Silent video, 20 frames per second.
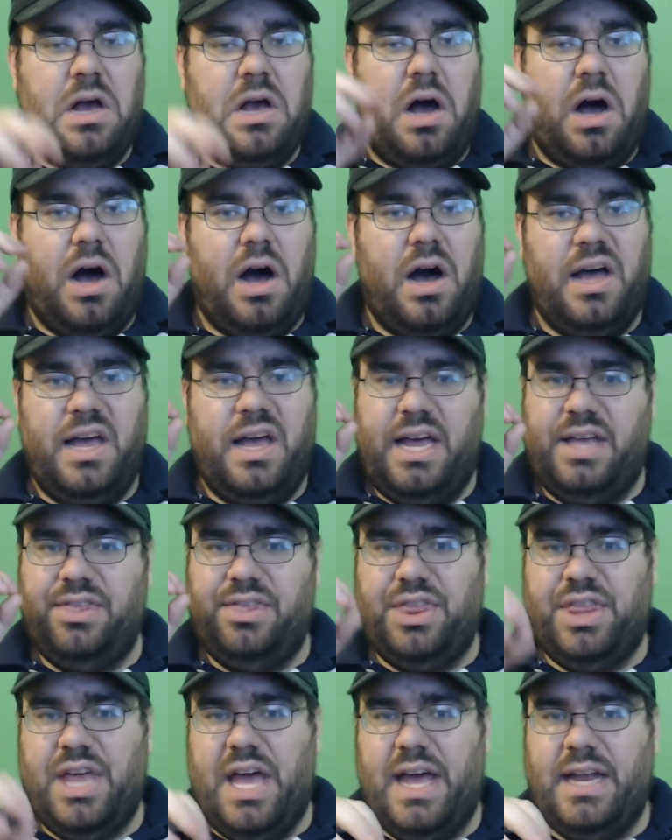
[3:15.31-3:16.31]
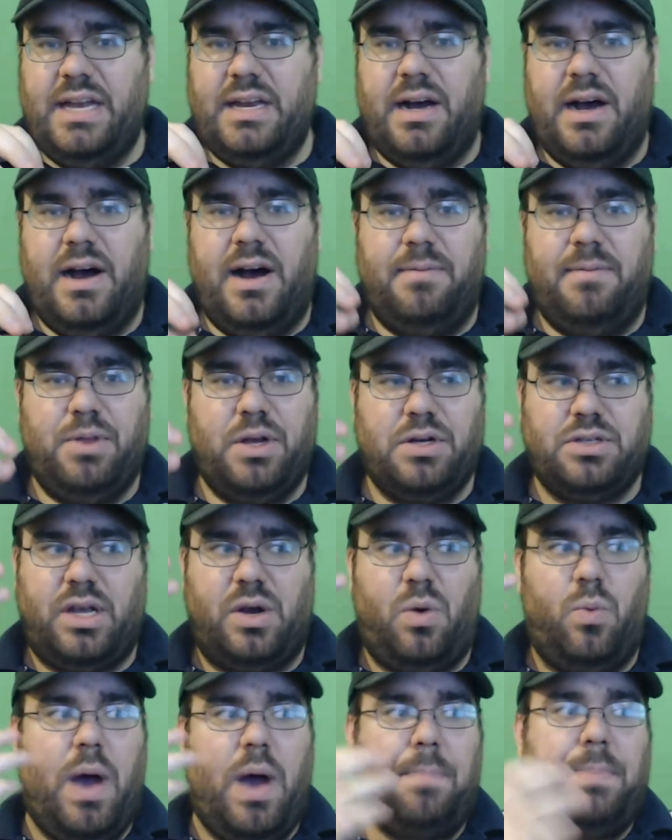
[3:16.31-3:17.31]
And then there's
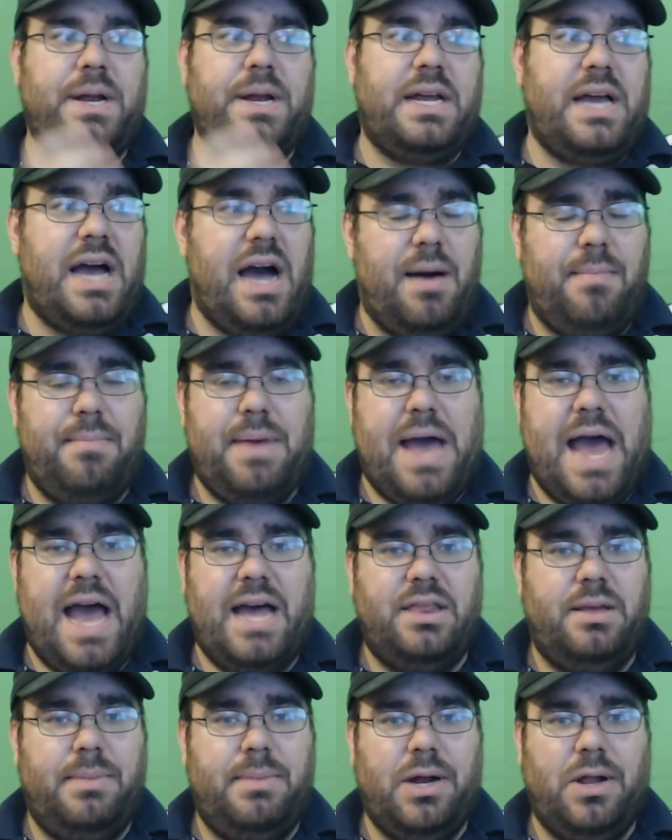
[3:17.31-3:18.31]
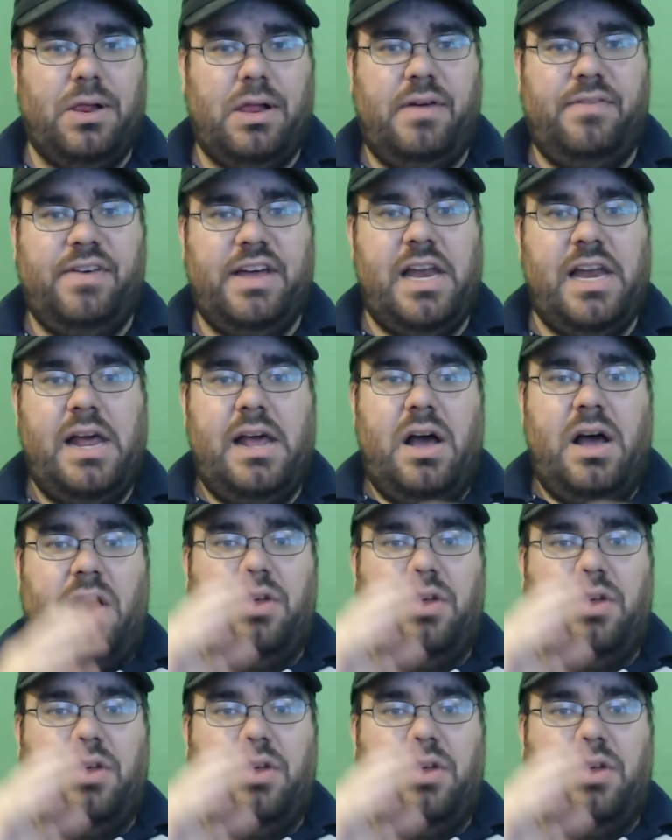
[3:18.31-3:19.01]
like weapon combat in the middle of it.